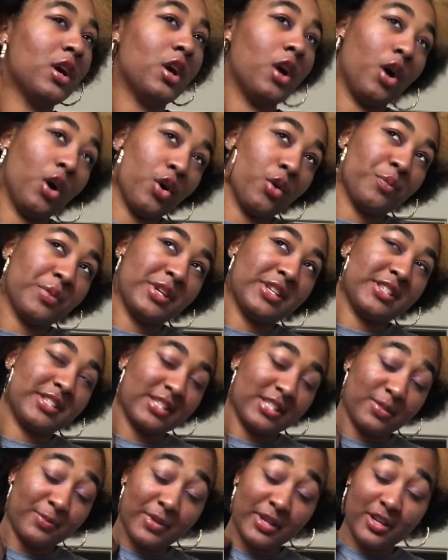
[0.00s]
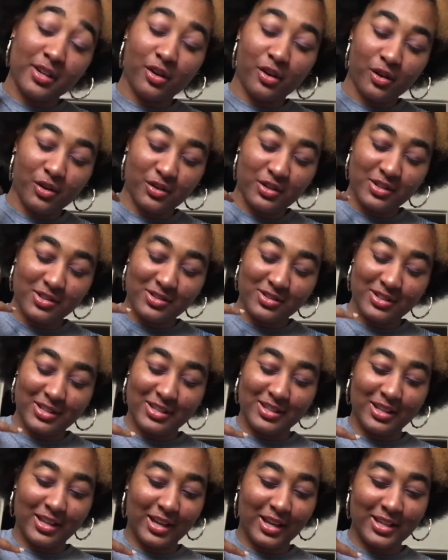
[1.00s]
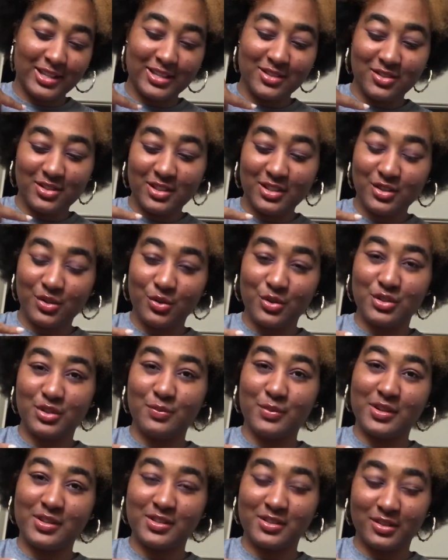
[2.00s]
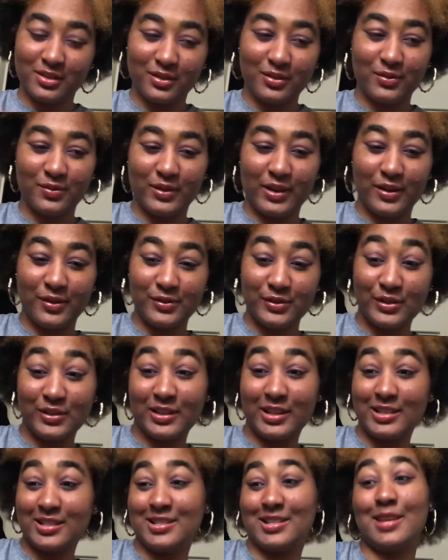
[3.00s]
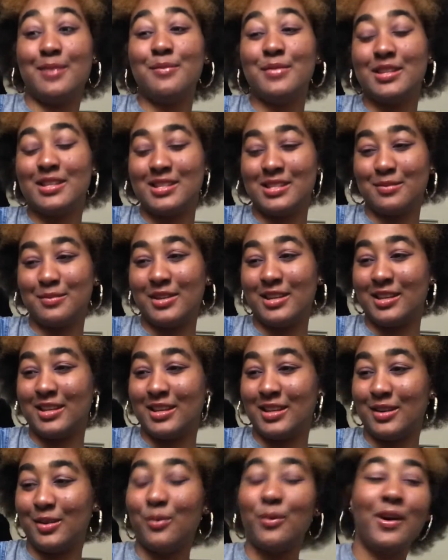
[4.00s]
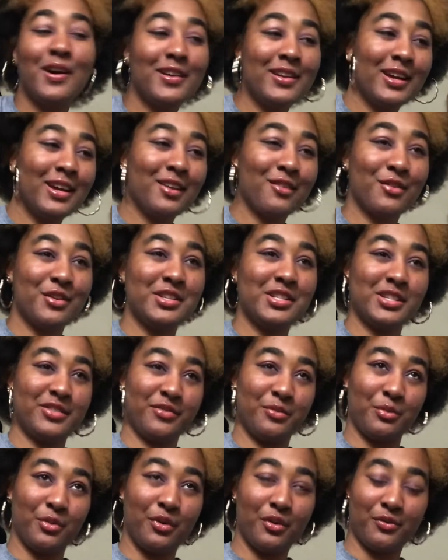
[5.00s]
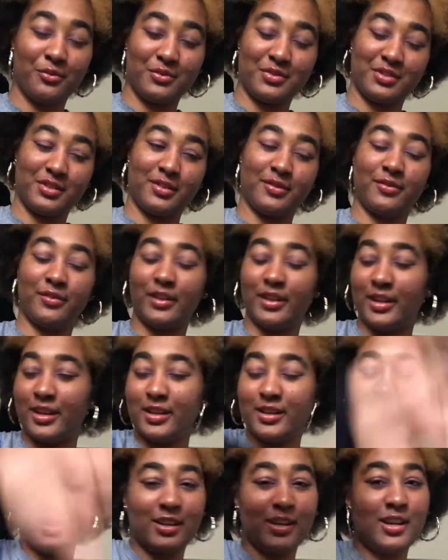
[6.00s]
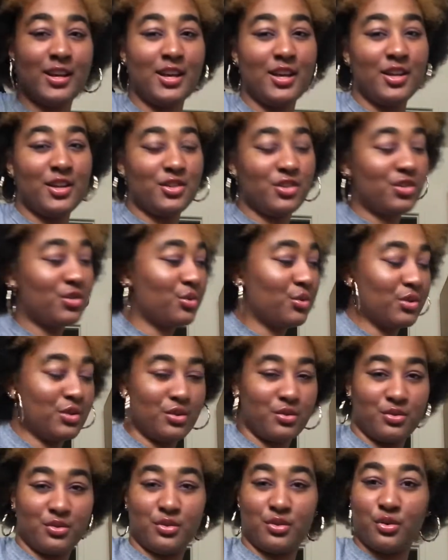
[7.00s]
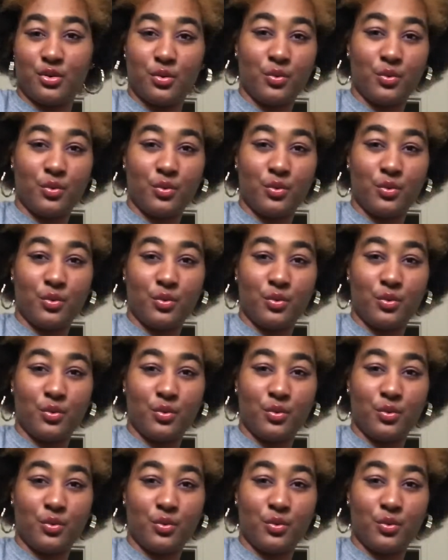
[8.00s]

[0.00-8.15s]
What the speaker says: art pieces. Being an artist, and that I easily cringe at my stuff after like 10 minutes of making it. Why not cringe even more for stuff like 2 years ago